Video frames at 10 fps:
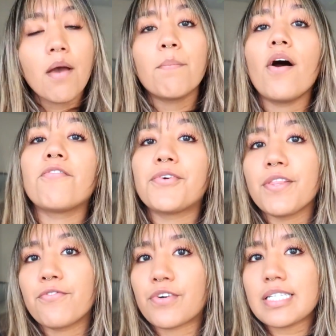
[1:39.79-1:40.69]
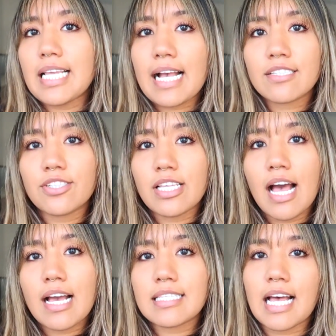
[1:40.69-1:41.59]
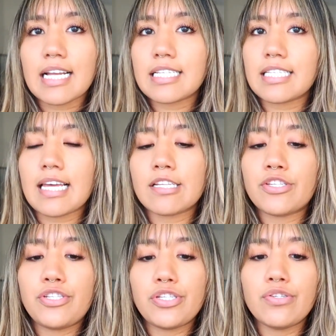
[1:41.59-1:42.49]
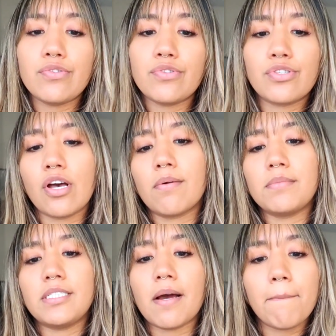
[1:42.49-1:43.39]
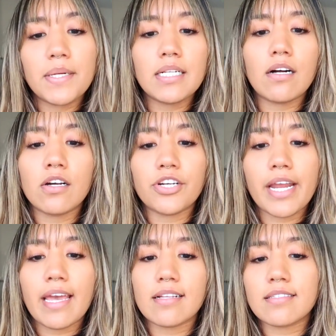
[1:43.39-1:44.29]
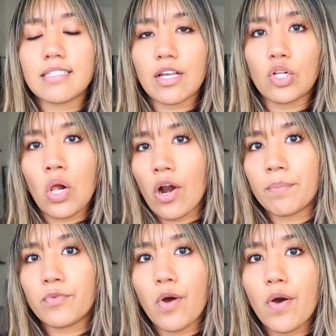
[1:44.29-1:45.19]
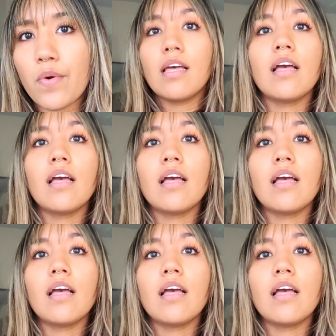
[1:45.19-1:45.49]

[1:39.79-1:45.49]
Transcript: But for the first exercise, I decided to do some dumbbell underhand single arm row.